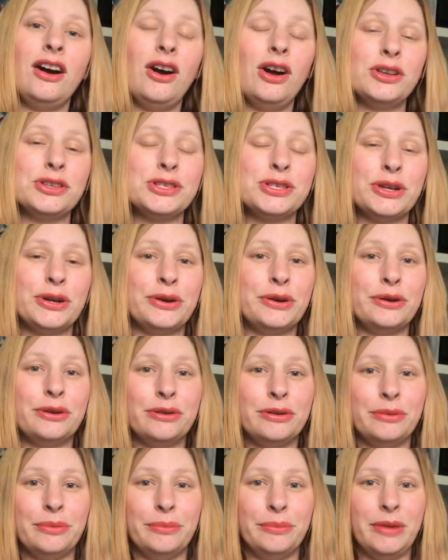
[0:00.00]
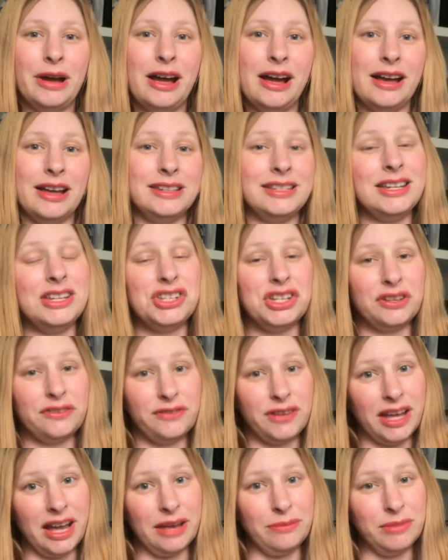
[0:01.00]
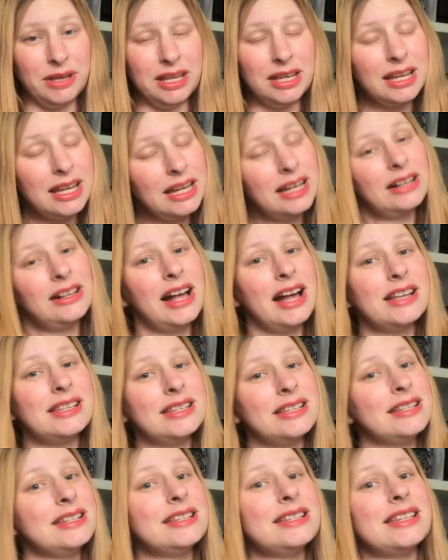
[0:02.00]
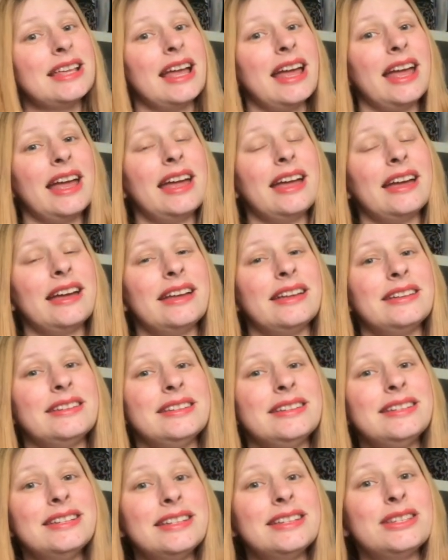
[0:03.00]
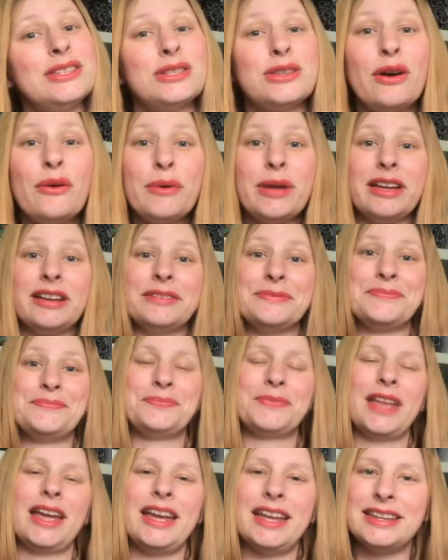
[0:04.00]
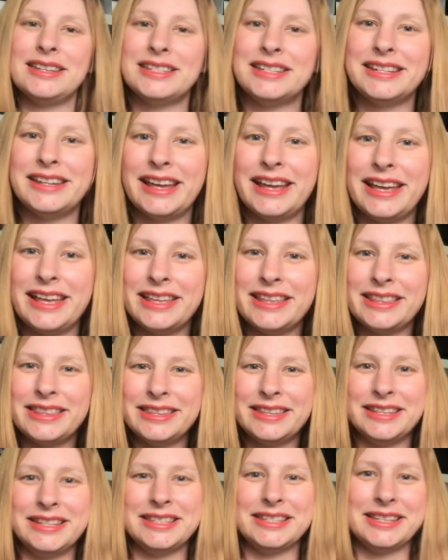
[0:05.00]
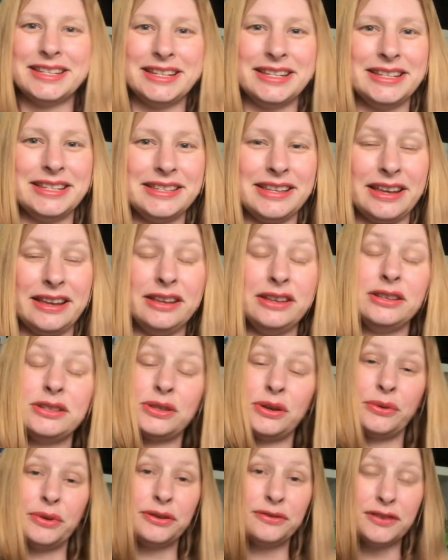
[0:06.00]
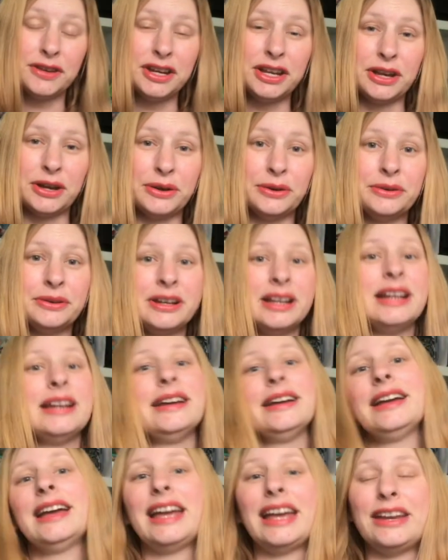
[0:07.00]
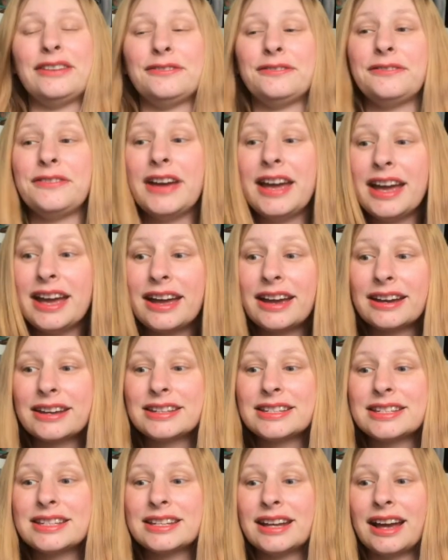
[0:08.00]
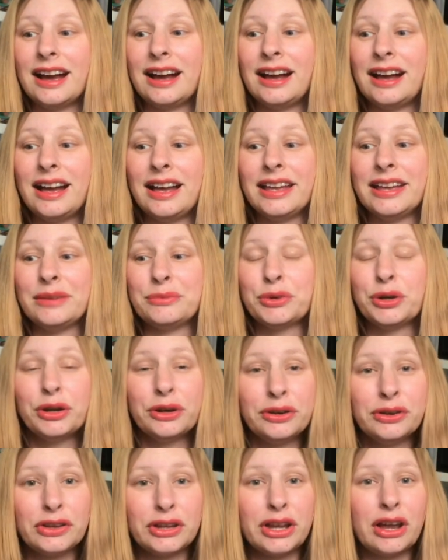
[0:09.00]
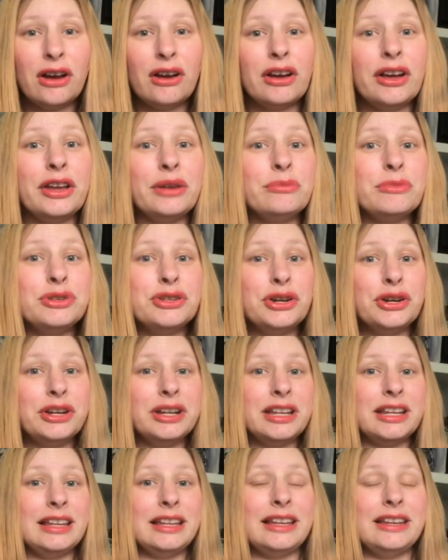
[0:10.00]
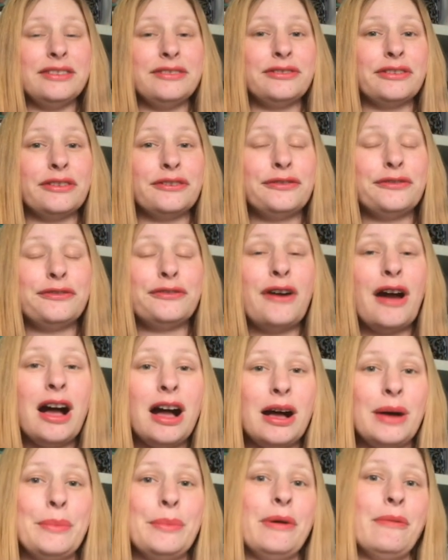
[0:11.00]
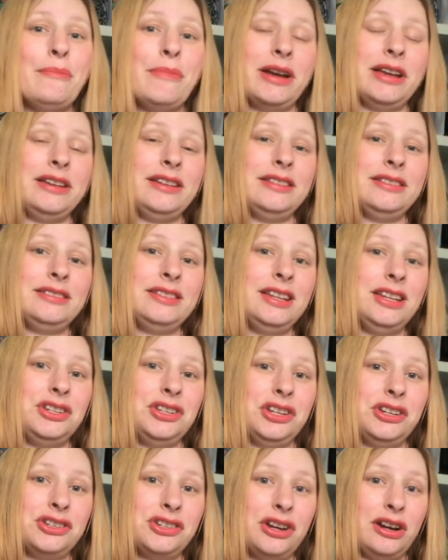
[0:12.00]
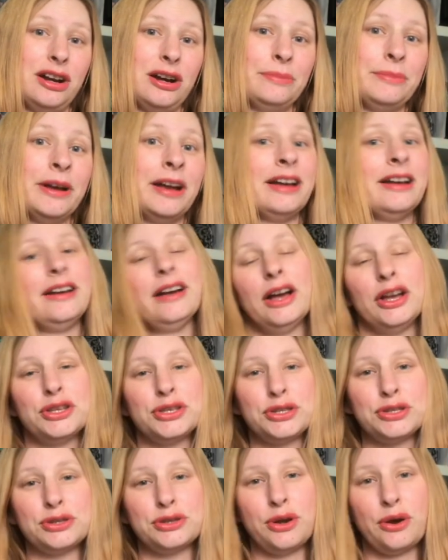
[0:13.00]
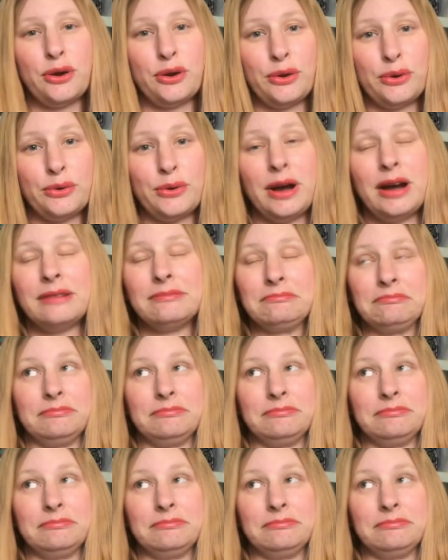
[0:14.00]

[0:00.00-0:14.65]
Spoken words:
also teaching VIPKID classes, and sewing. And today this is a sewing video. In fact, I am currently on maternity leave from my teaching job. So